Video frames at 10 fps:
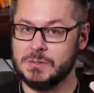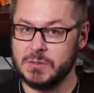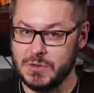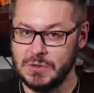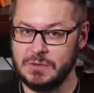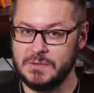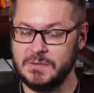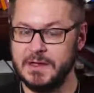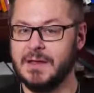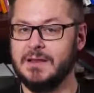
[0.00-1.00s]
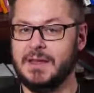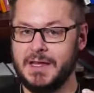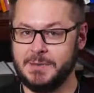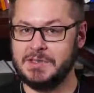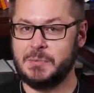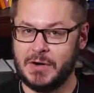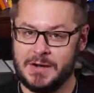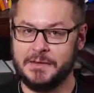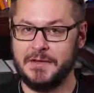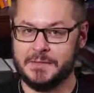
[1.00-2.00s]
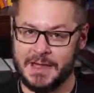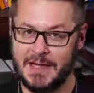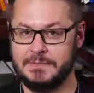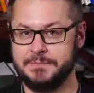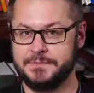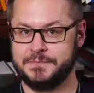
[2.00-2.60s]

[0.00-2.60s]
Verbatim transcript: to prove that he was a prophet of God.